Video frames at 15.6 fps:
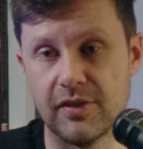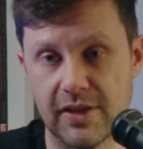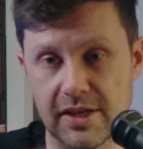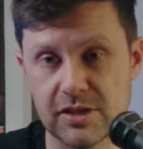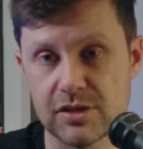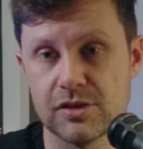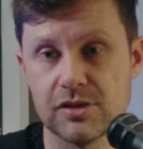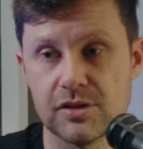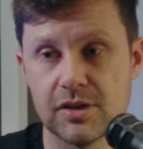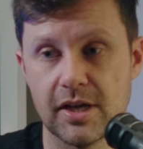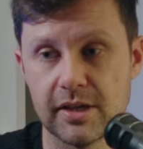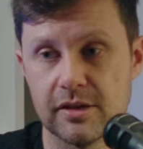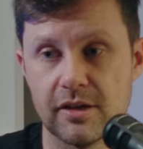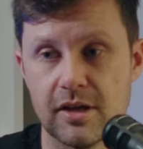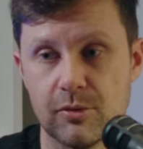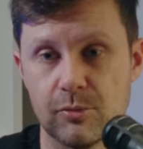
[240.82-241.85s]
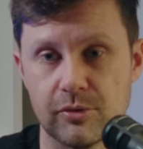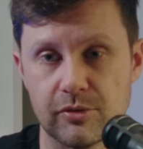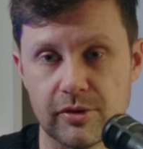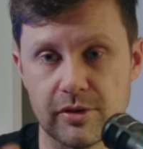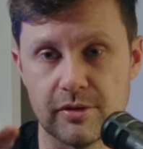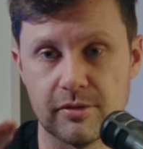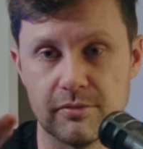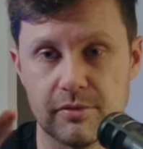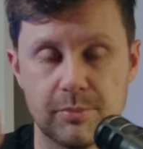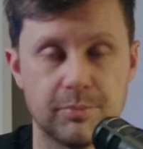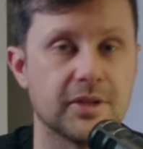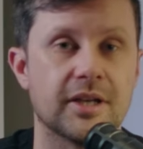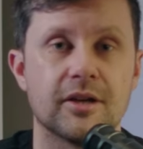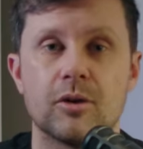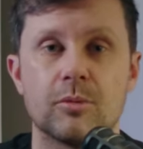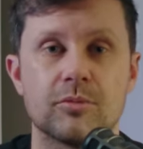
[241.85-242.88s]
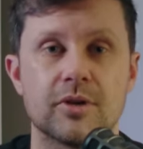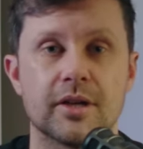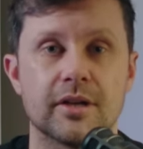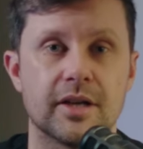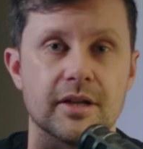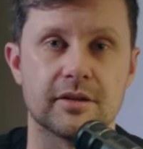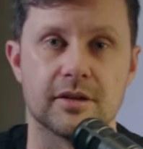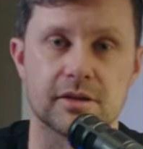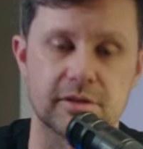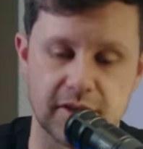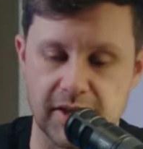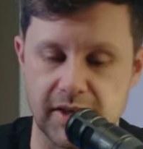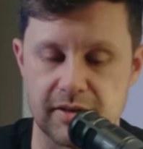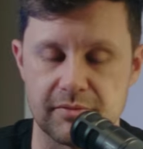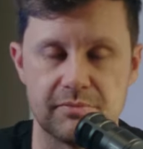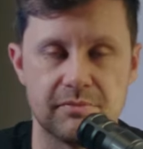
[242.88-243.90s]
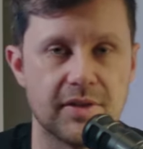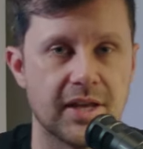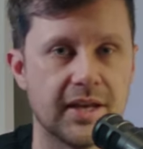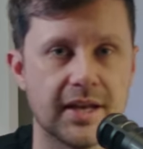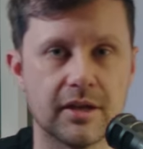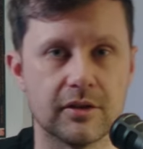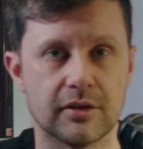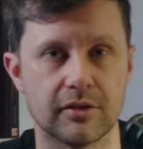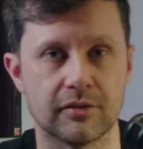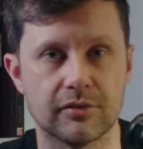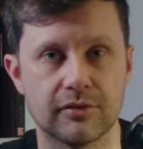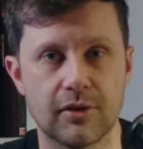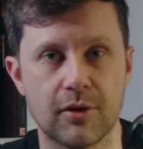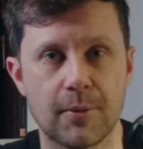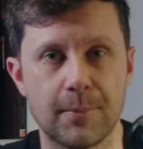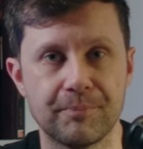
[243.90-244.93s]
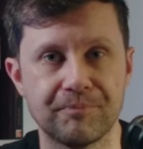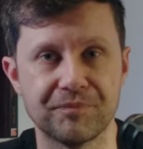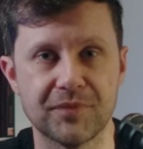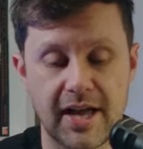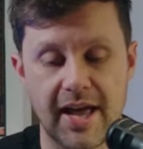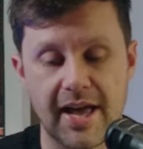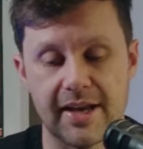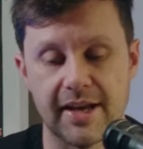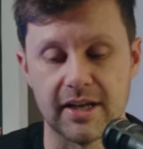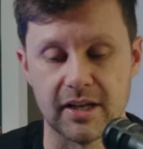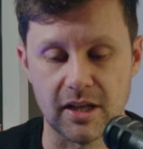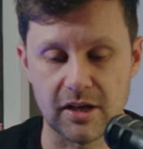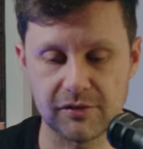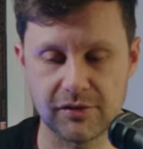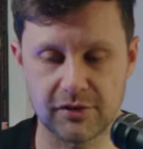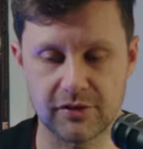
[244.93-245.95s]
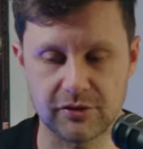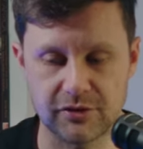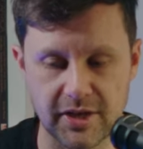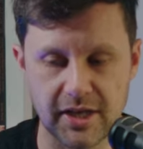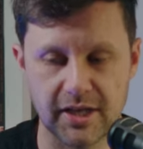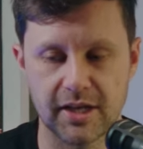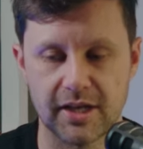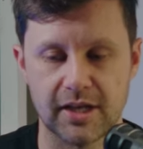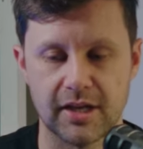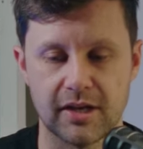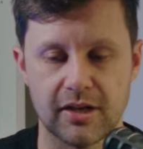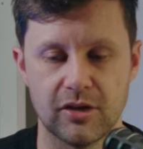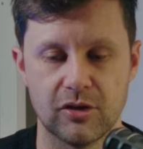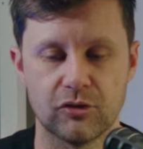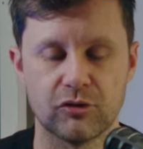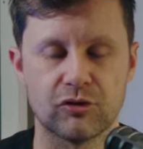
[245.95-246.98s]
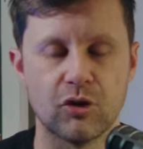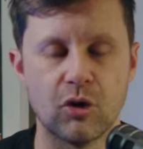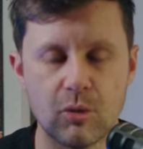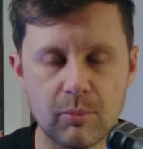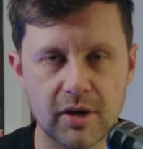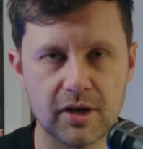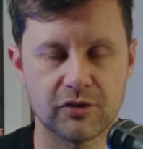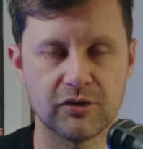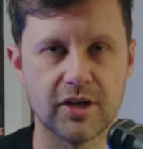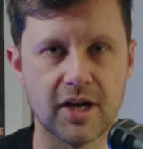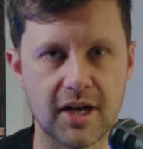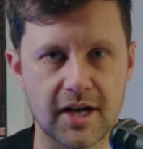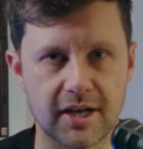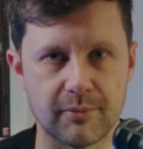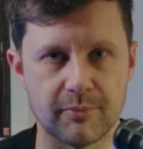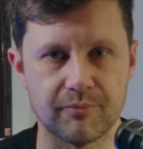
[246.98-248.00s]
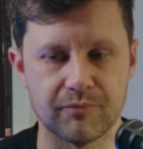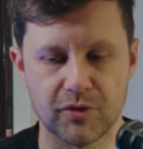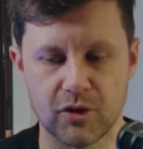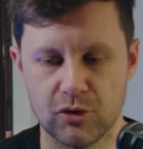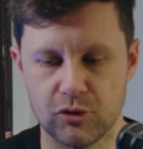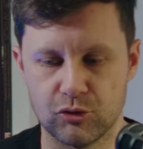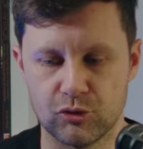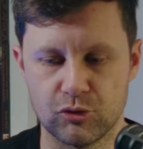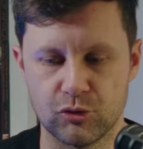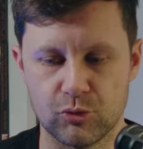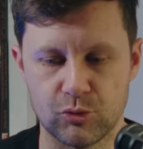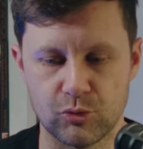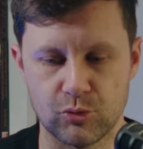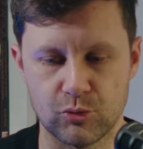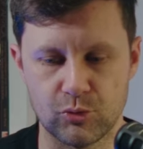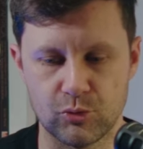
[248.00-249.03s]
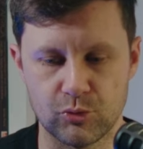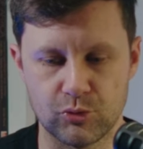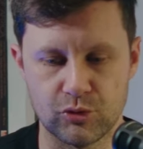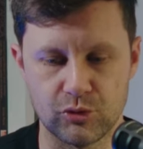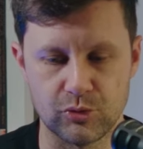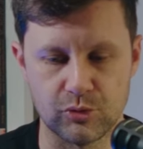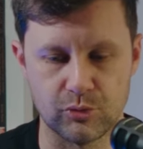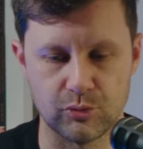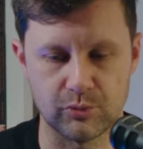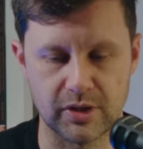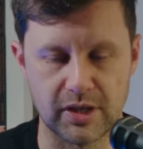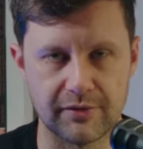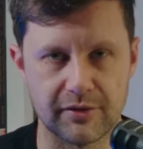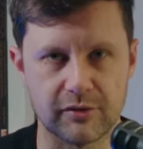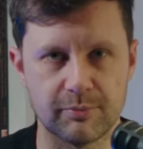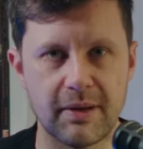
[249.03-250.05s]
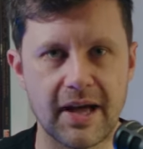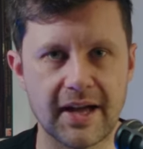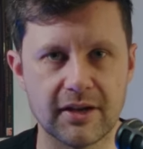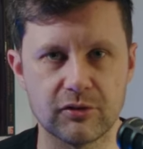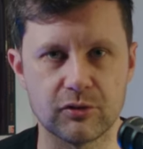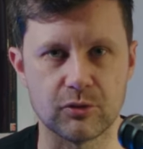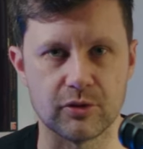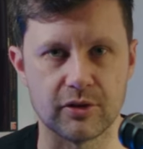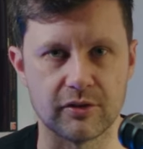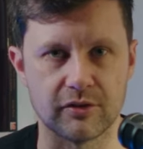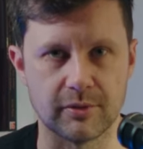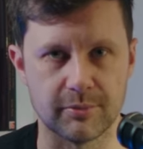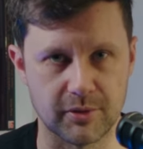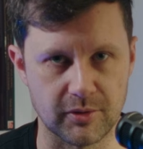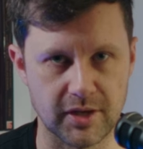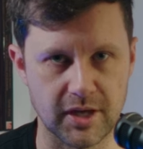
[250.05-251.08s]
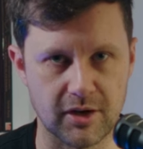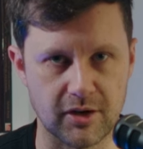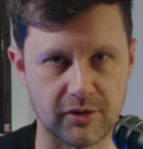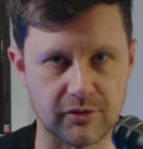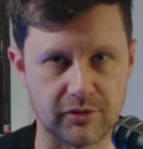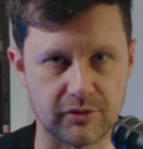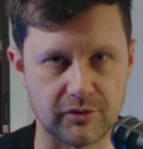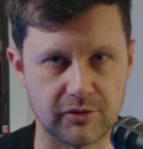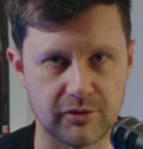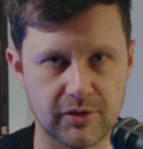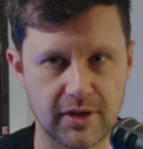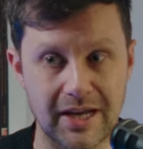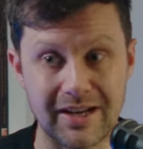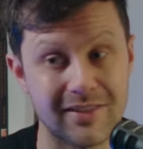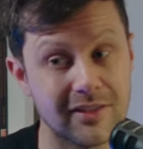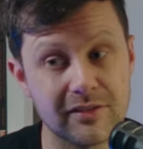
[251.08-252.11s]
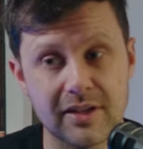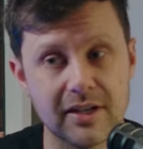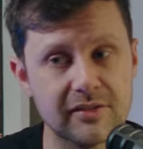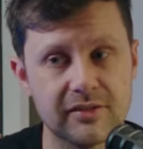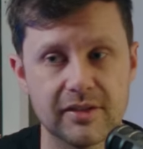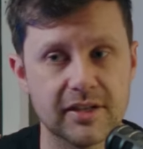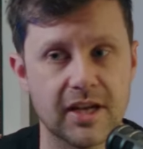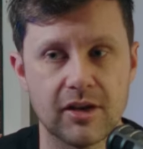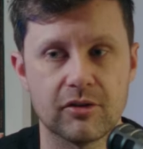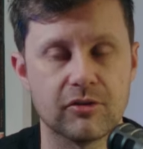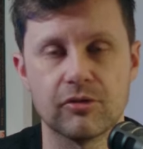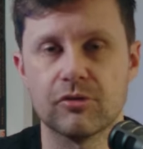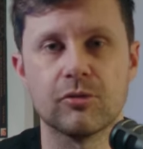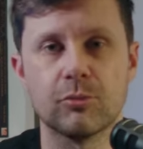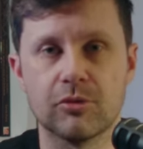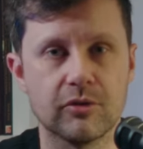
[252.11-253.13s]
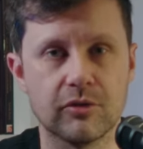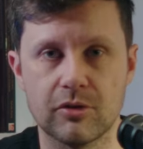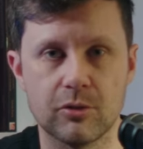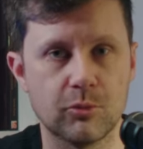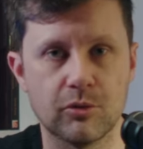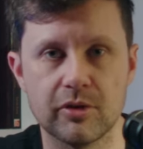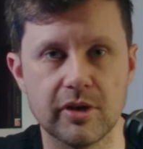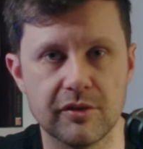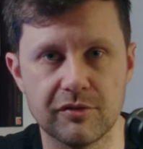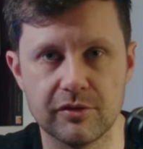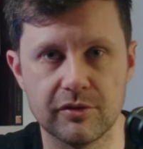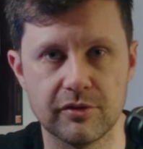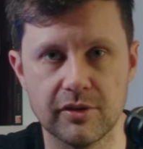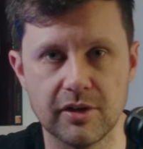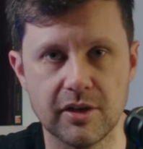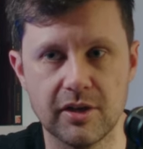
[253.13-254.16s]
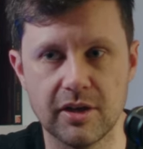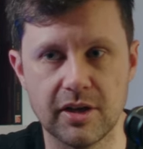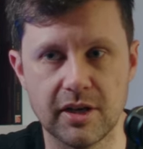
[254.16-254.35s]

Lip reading: this, I thought, was a complete home run. I thought they nailed this. So, and I love that they're taking so much time to give us backstories about characters. And in this case, characters that weren't even